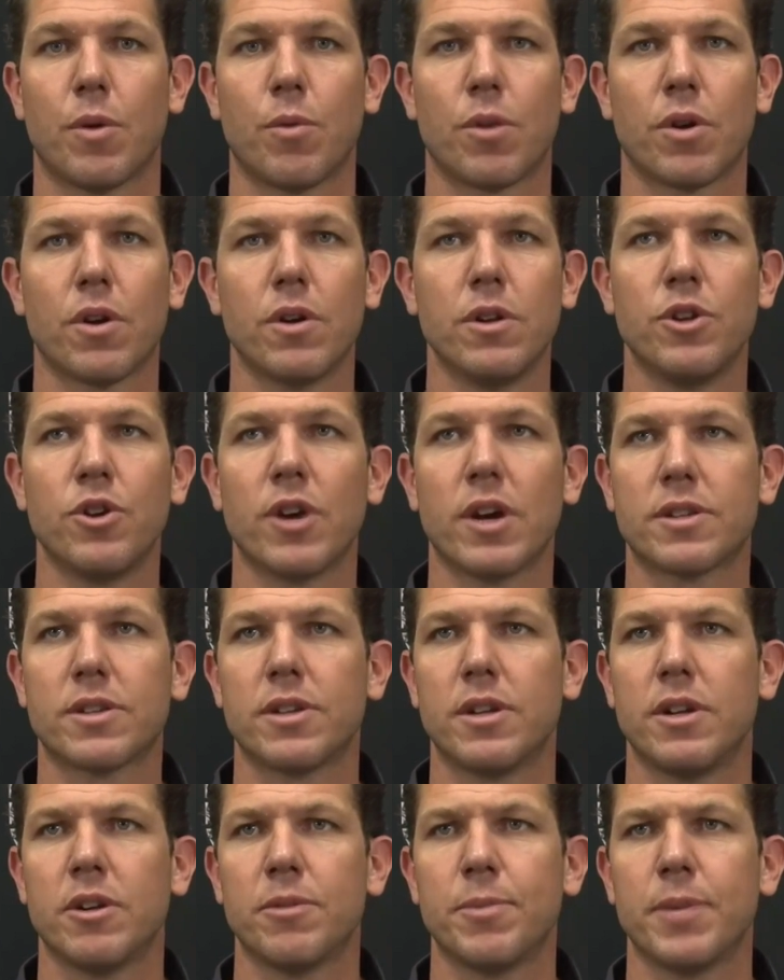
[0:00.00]
We're good. You guys
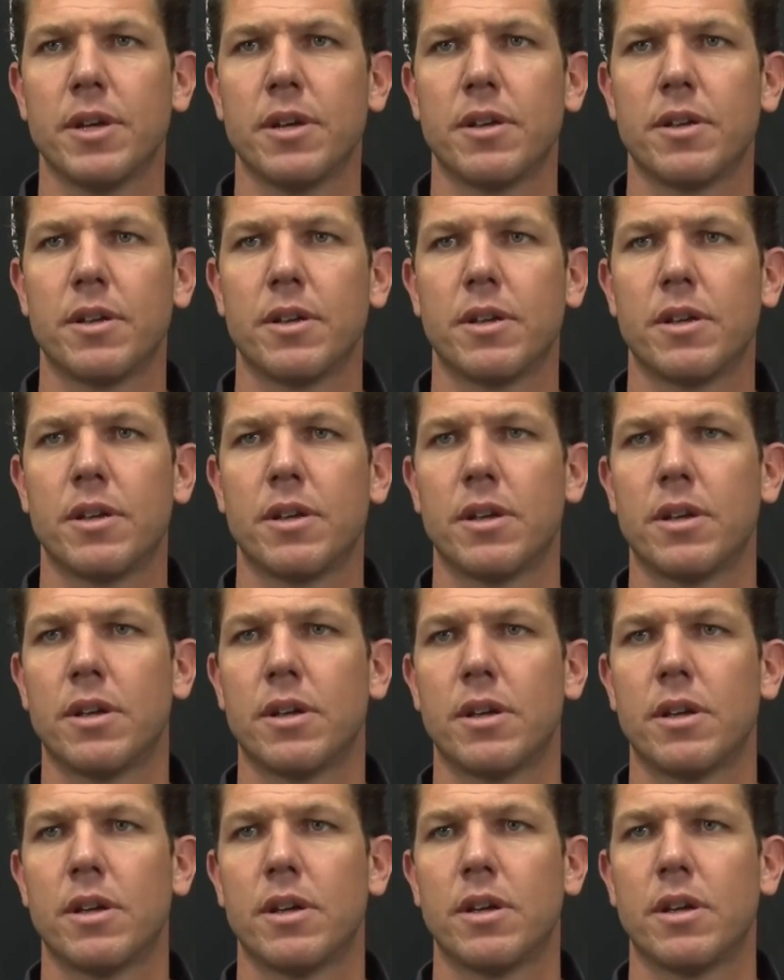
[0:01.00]
can hear me?
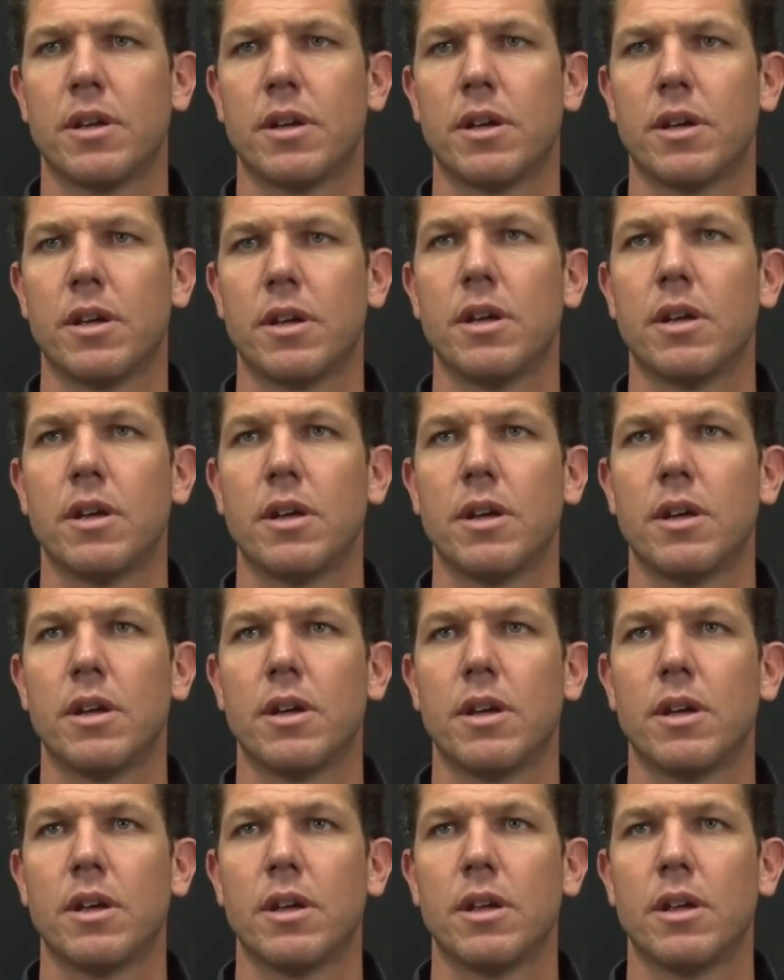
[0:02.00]
Yes,
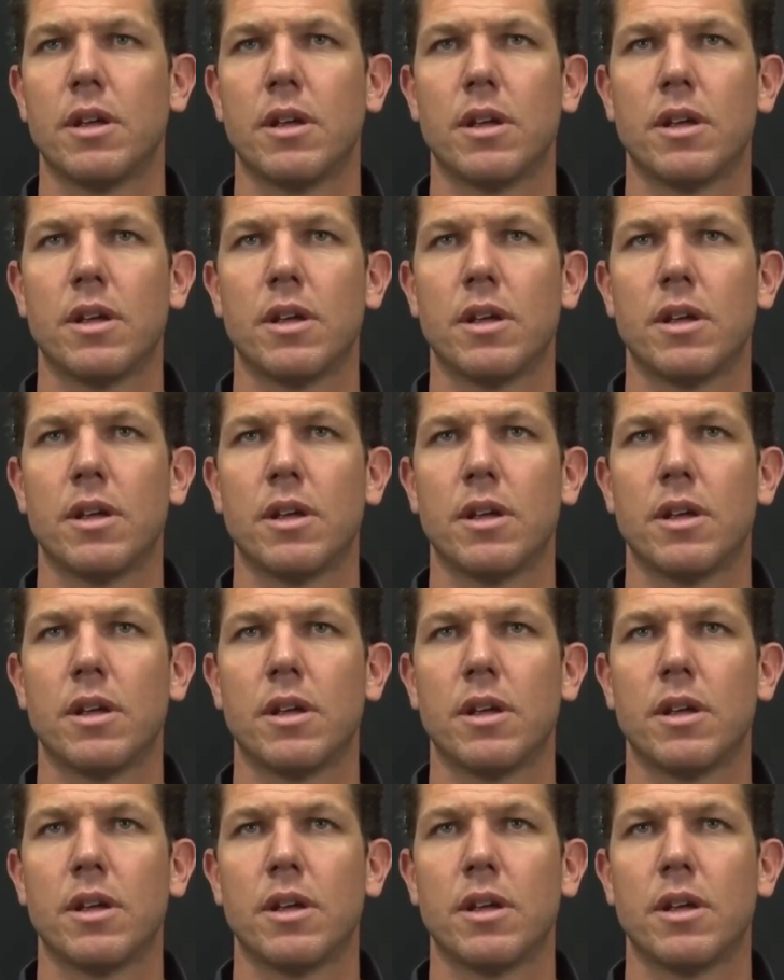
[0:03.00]
good to go.